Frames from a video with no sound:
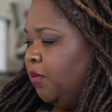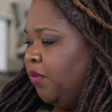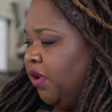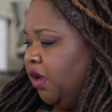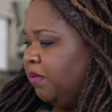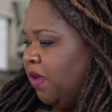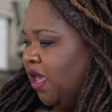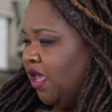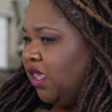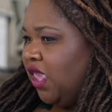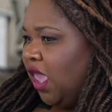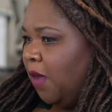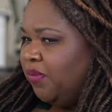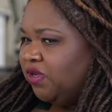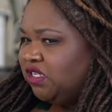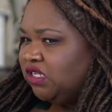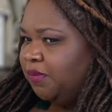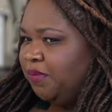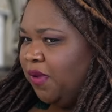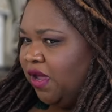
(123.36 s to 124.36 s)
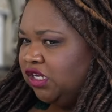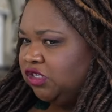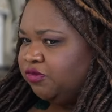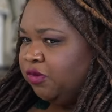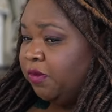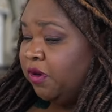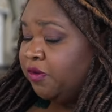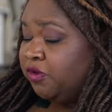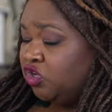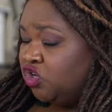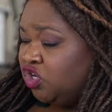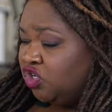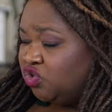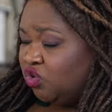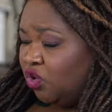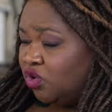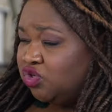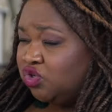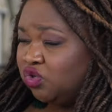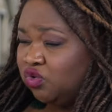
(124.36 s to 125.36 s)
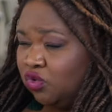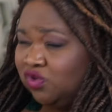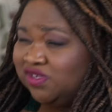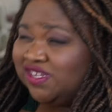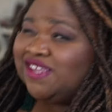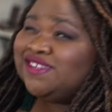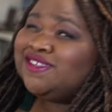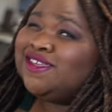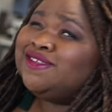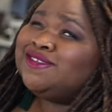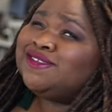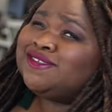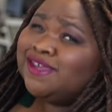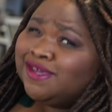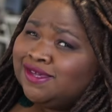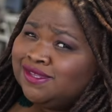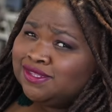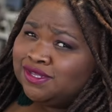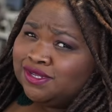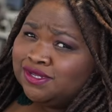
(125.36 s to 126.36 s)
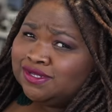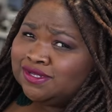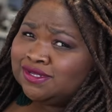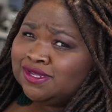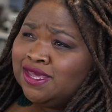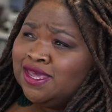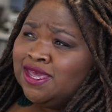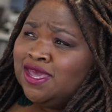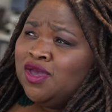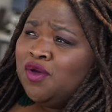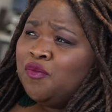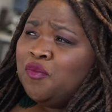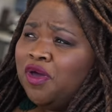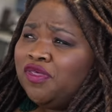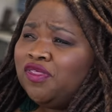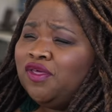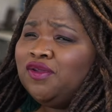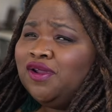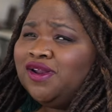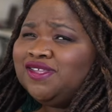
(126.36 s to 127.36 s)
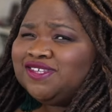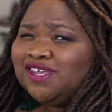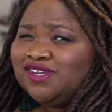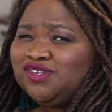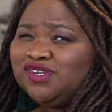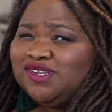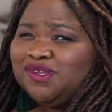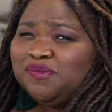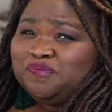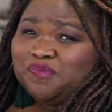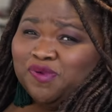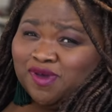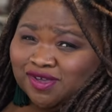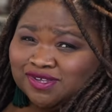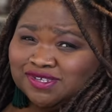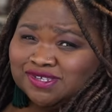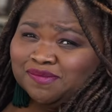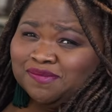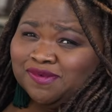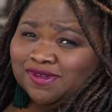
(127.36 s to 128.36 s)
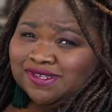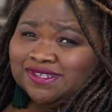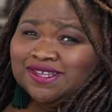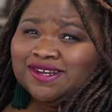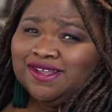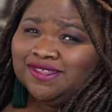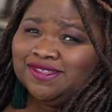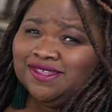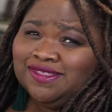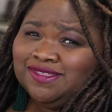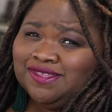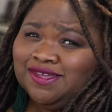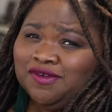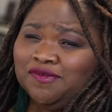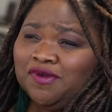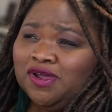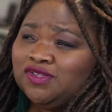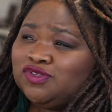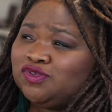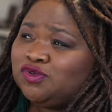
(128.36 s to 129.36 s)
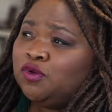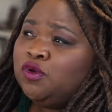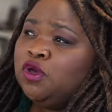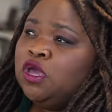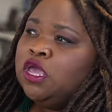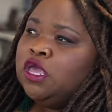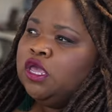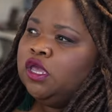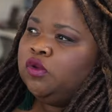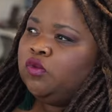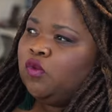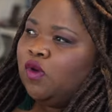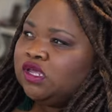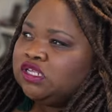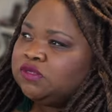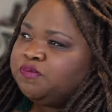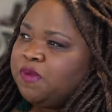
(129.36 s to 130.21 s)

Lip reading: to bring back capital punishment. But you need to also note, as they say this, whether or not it's actually possible is another thing, right? So it was